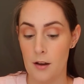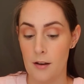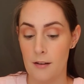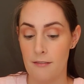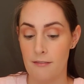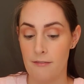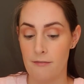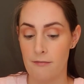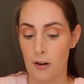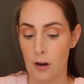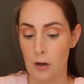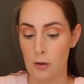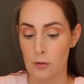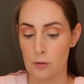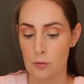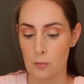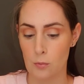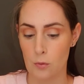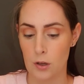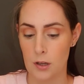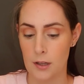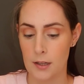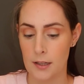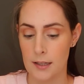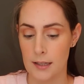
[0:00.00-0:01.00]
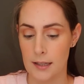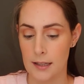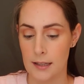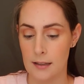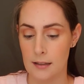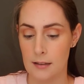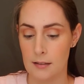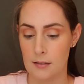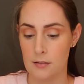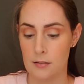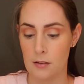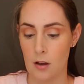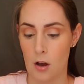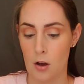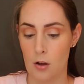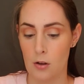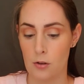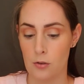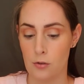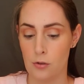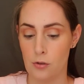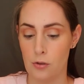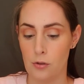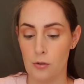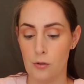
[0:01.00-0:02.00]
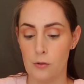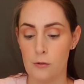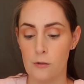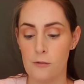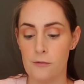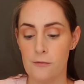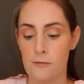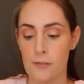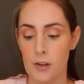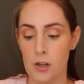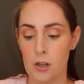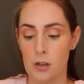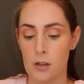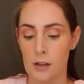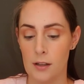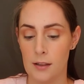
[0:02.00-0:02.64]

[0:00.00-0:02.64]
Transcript: First one is do you feel